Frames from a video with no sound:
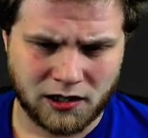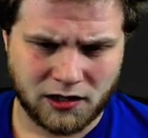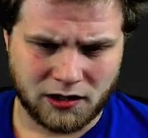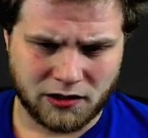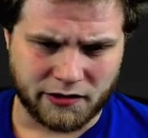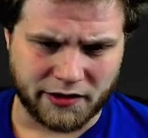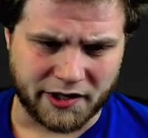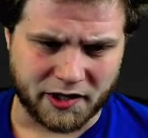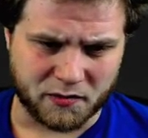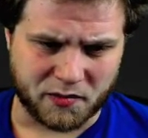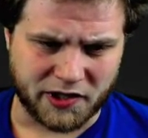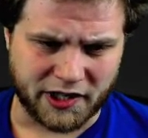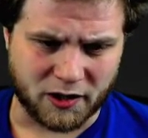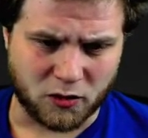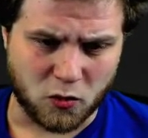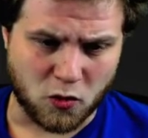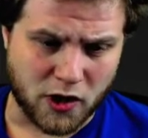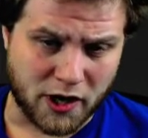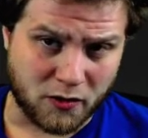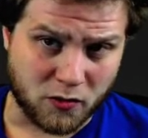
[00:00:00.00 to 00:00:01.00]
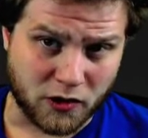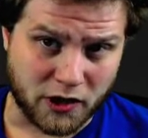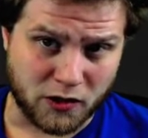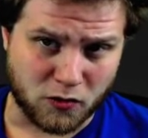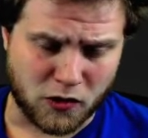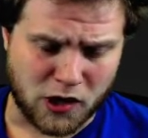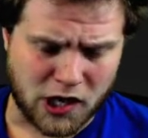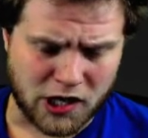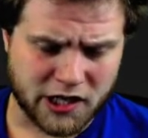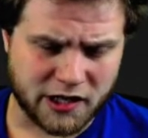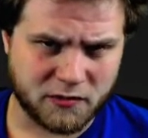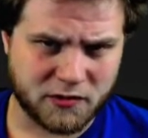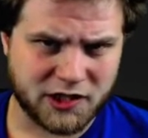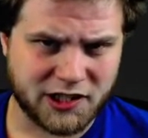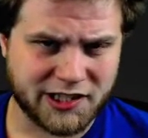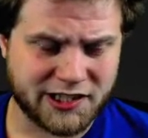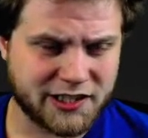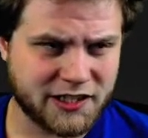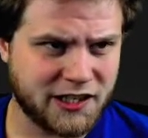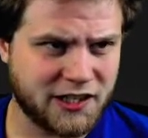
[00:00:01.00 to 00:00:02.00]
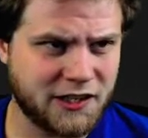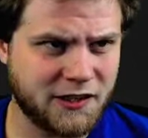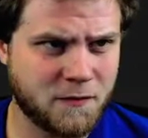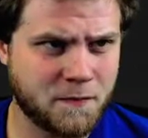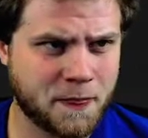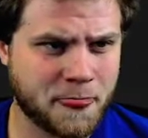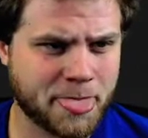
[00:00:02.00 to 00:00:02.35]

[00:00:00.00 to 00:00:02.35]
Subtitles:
They're going to play a 1/1 Walking Ballista?